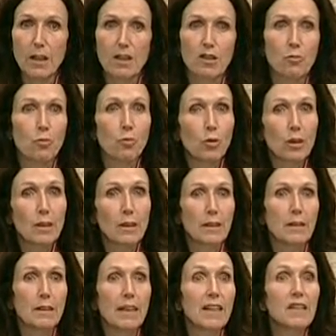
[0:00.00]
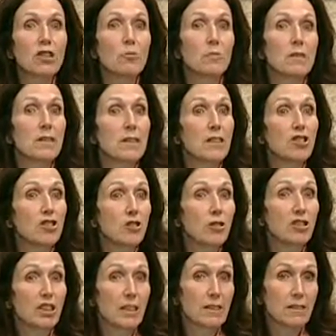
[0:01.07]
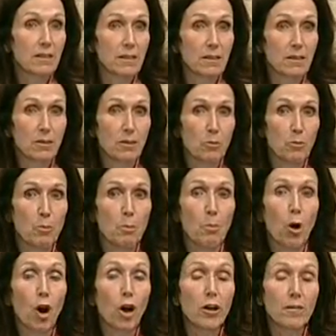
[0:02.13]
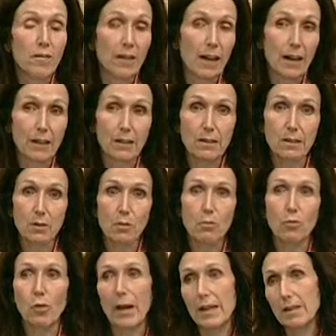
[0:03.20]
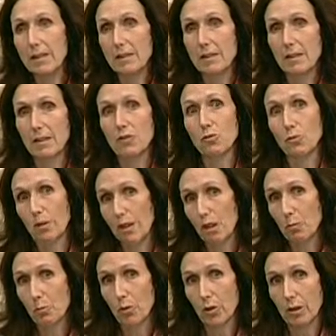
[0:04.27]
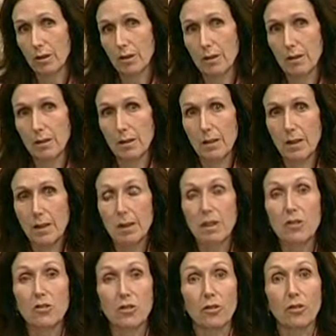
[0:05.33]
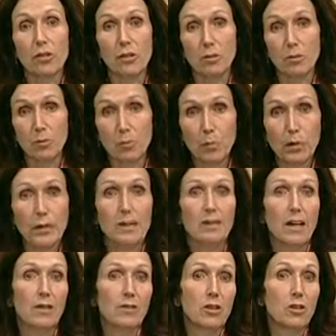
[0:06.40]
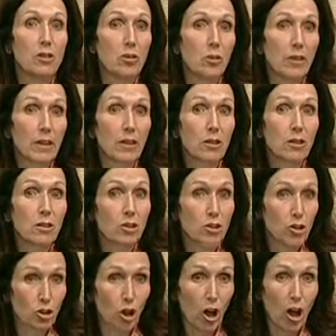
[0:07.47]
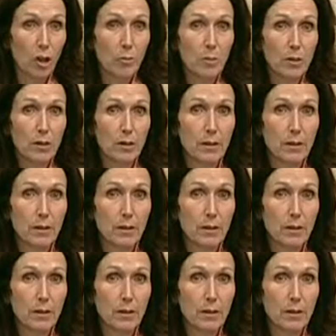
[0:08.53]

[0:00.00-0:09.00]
It's really getting the procedural justice part of that right is really important. So the police have to do their job.